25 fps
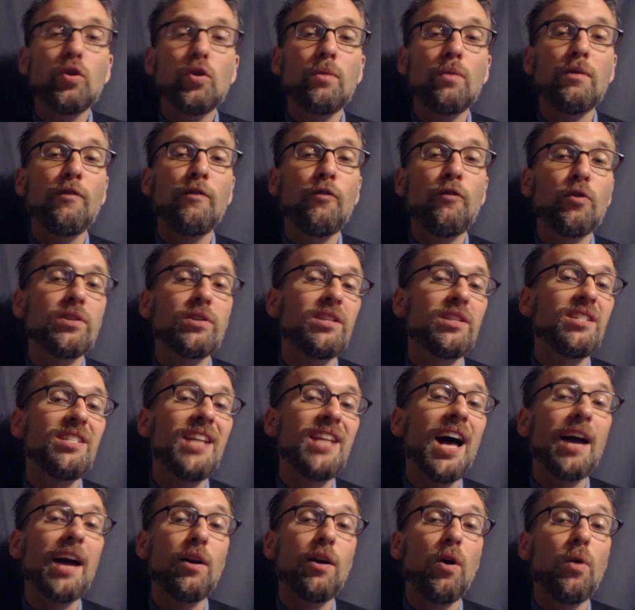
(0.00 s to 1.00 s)
So normal force is
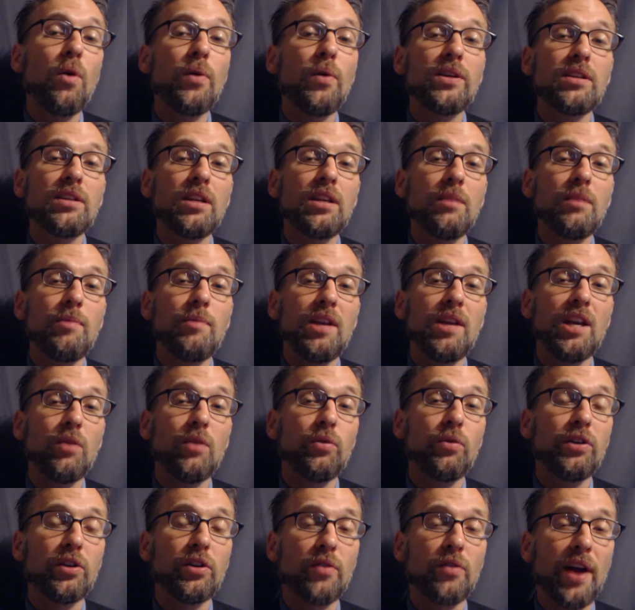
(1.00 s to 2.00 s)
not always going to be
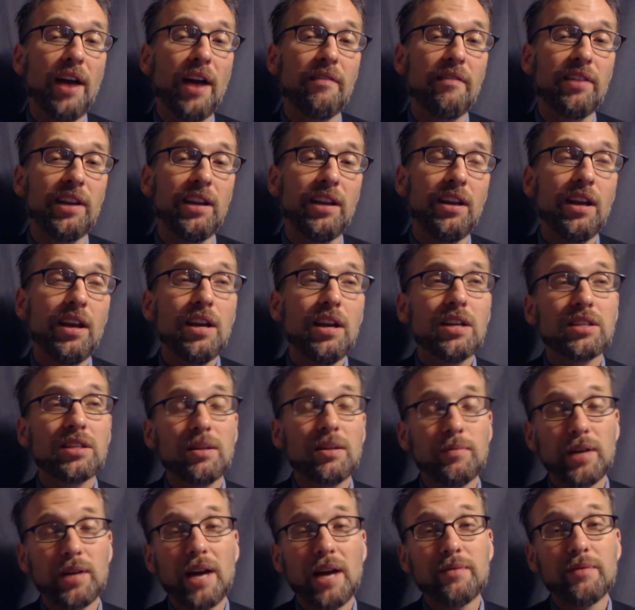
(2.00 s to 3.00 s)
equal to gravity.
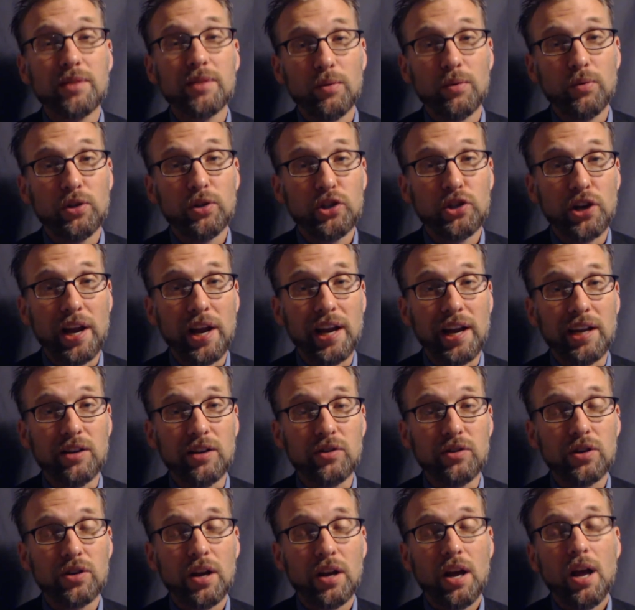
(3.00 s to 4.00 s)
Sometimes it will
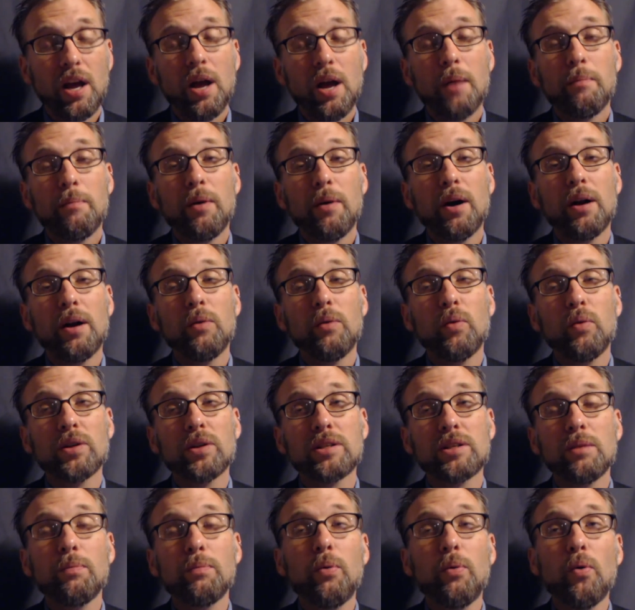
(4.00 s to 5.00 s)
change. But
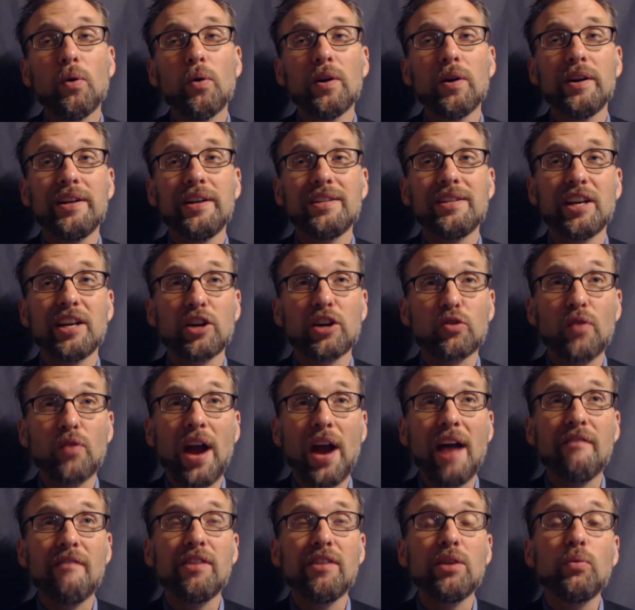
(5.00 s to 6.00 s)
what's important is that
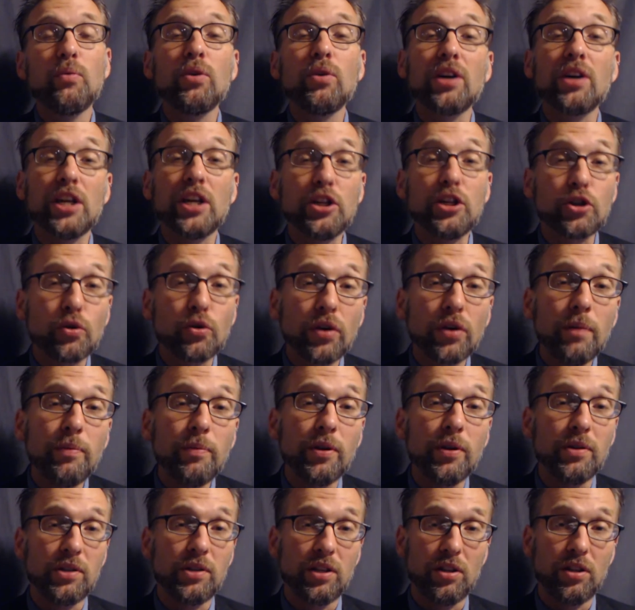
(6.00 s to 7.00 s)
gravity will
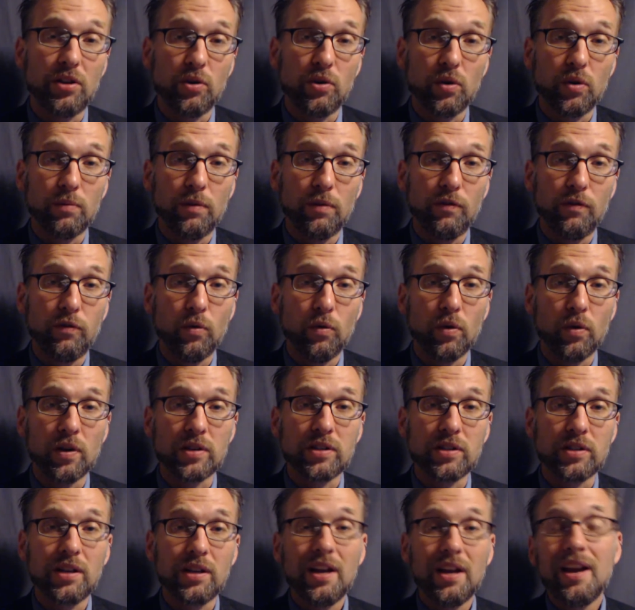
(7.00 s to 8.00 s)
contribute to the normal
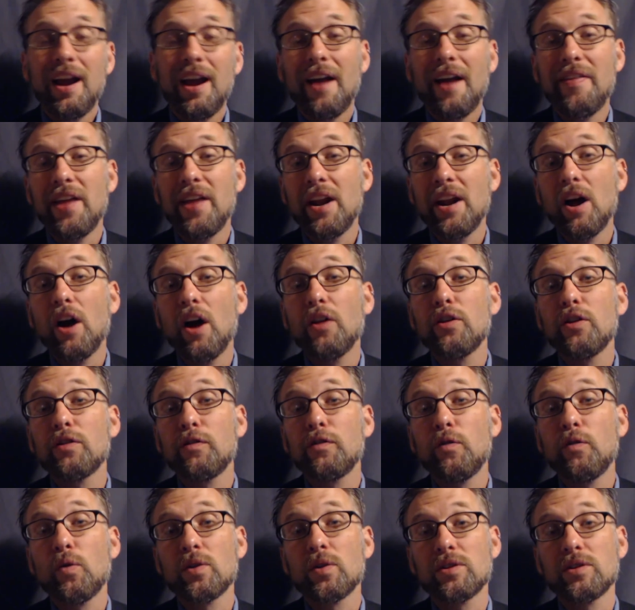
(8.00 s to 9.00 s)
force, and then
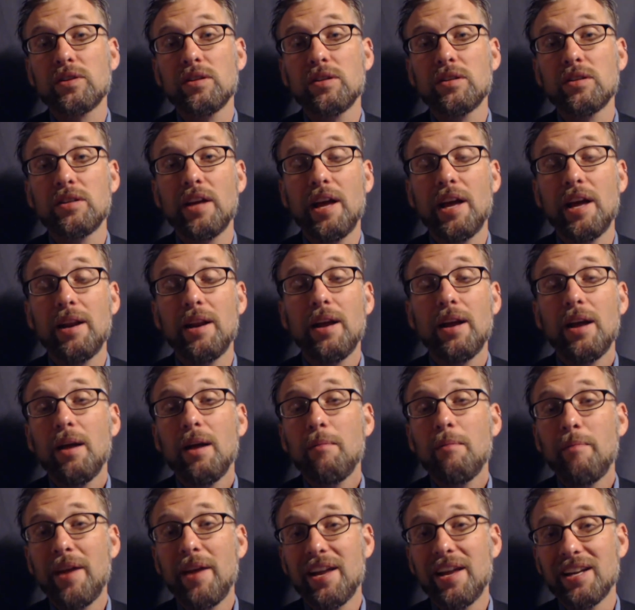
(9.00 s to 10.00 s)
other forces that
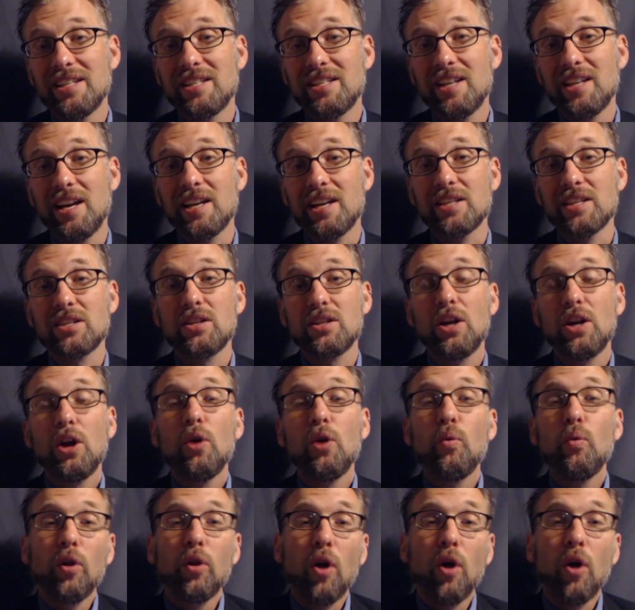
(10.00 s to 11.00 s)
may exist
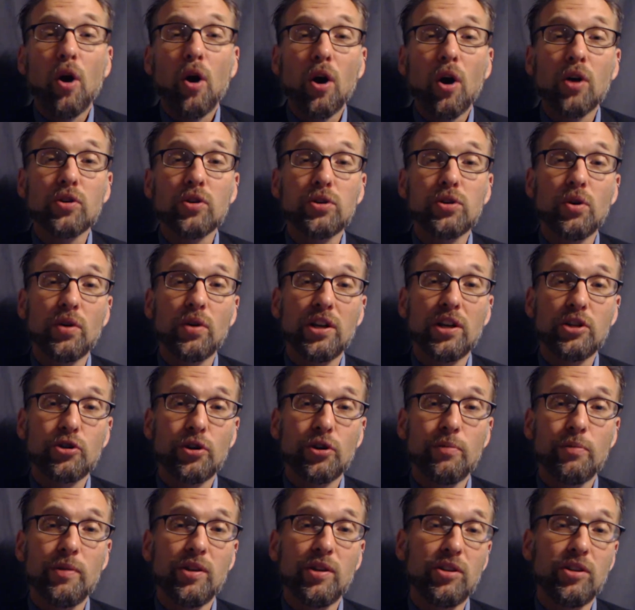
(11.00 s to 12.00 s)
will also
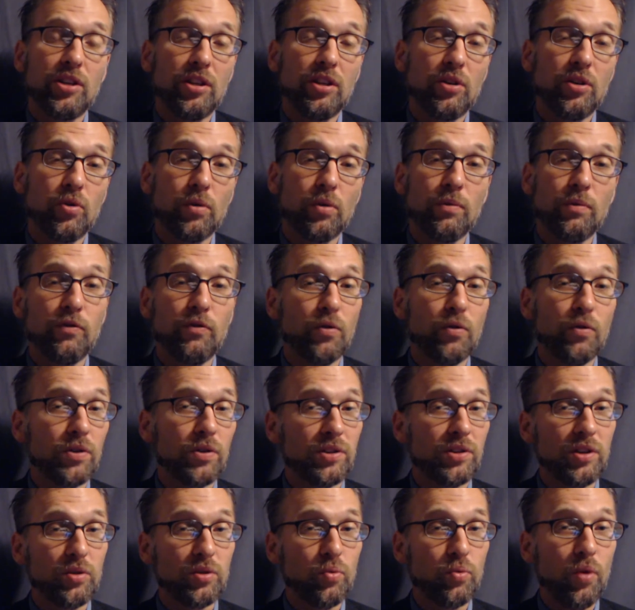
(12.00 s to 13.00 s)
contribute to the normal
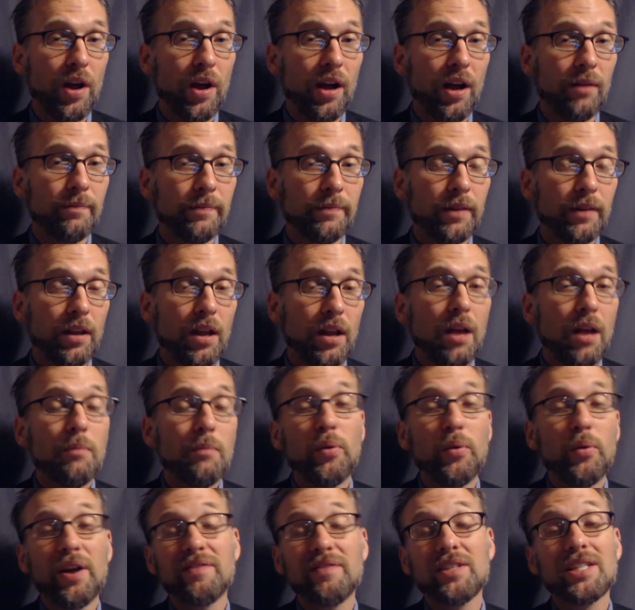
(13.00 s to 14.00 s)
force as well.
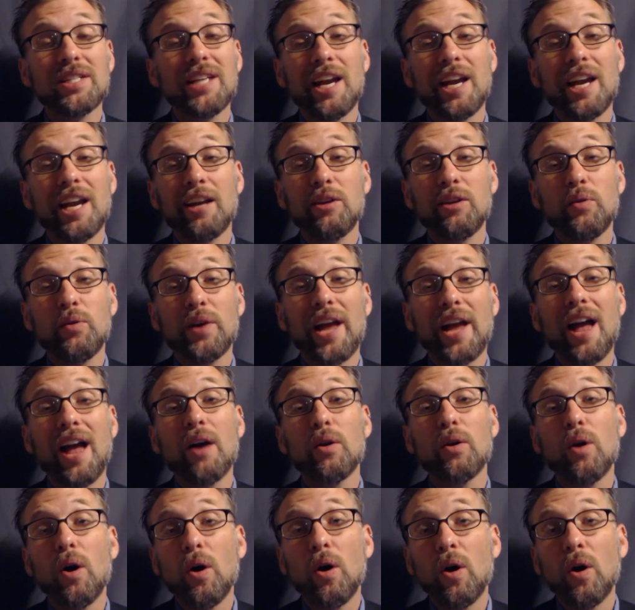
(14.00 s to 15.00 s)
But we have to take into
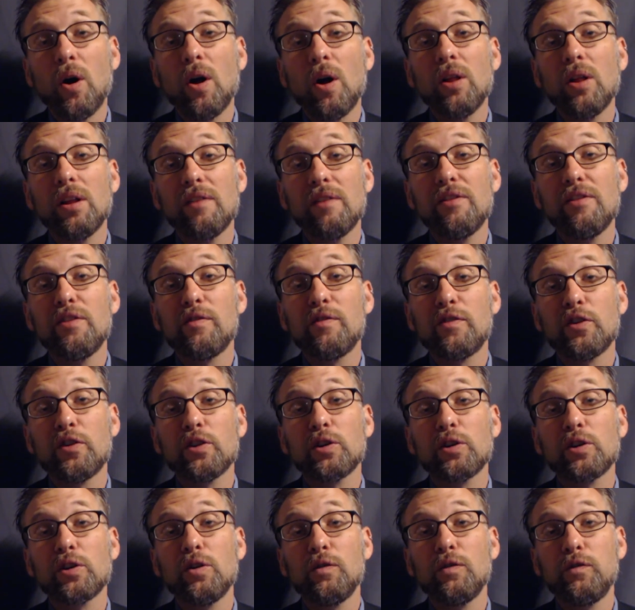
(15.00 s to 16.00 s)
account all of the
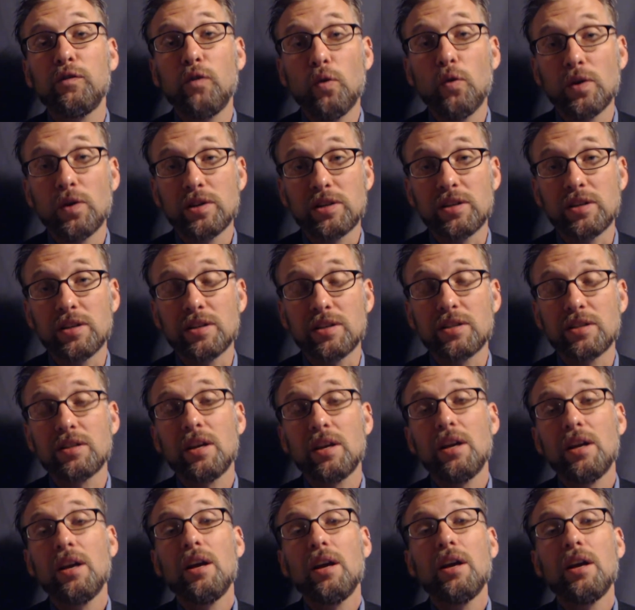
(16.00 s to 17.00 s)
vertical
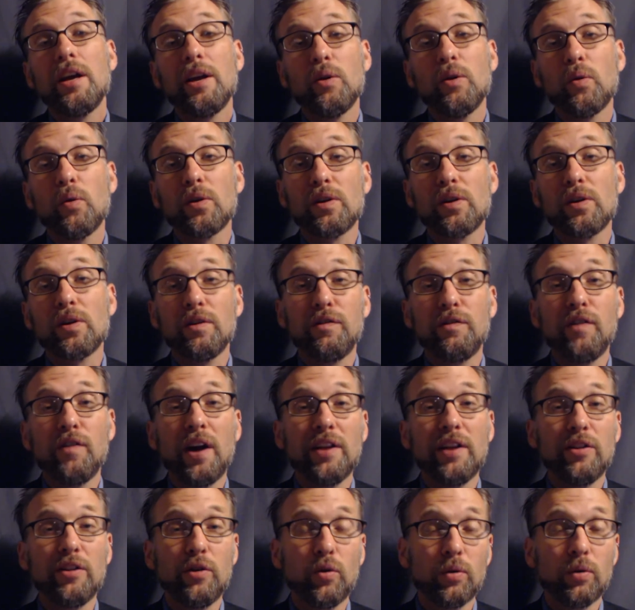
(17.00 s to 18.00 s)
forces in order to
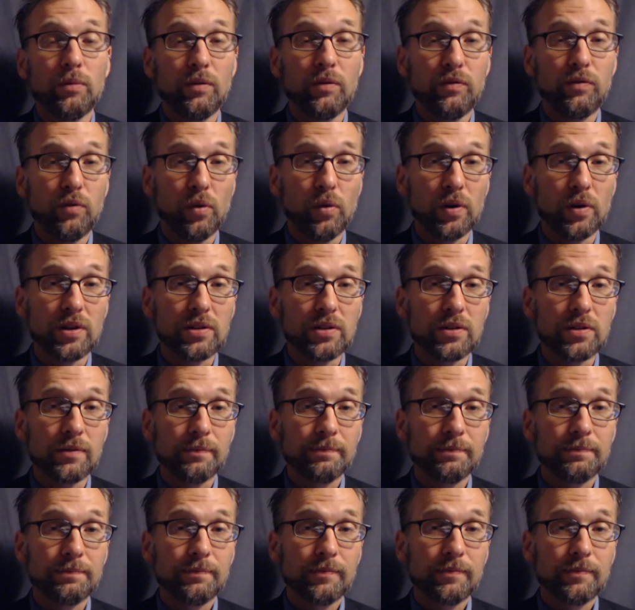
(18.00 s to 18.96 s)
find the normal force.